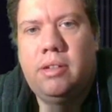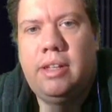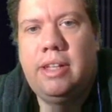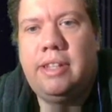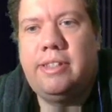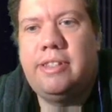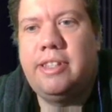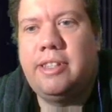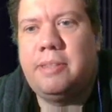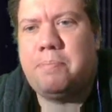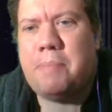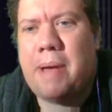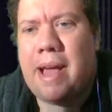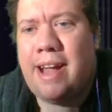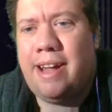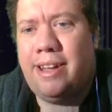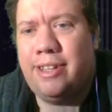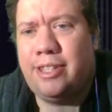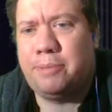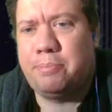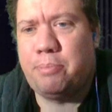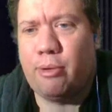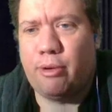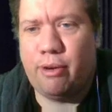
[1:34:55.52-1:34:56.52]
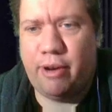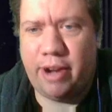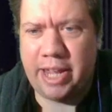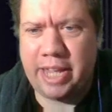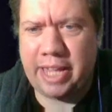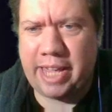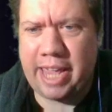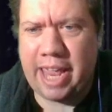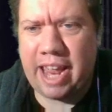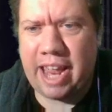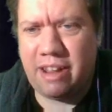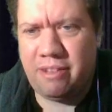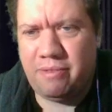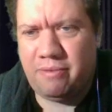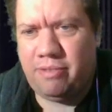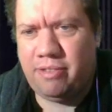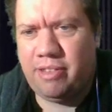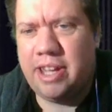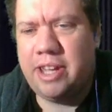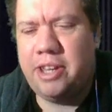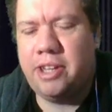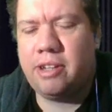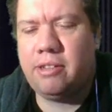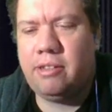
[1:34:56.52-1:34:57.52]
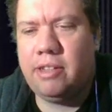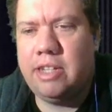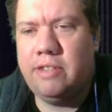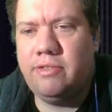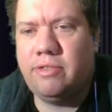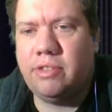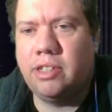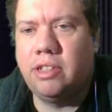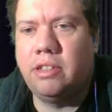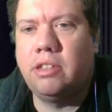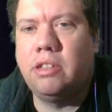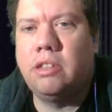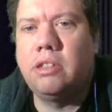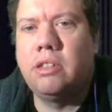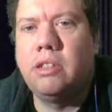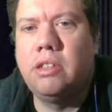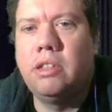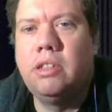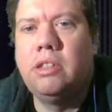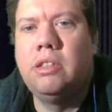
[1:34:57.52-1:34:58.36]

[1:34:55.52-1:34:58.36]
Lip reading: It's his passport. He can't fly to Cleveland.